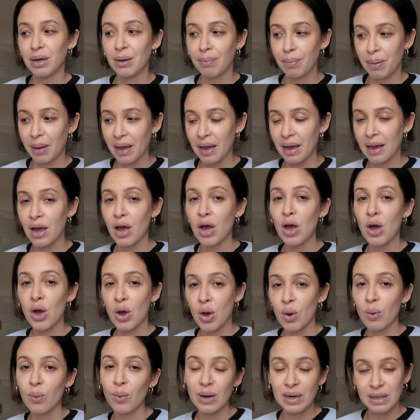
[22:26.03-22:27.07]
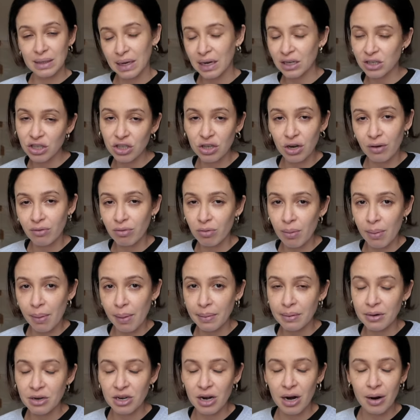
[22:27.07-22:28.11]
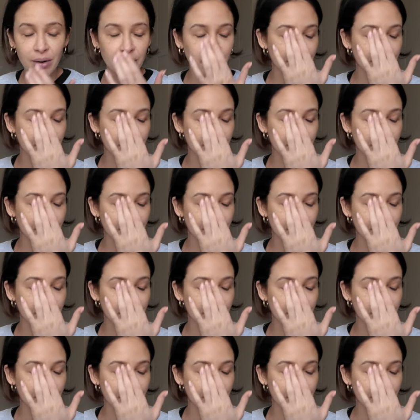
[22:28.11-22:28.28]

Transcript: to be when it's actually time for my baby shower.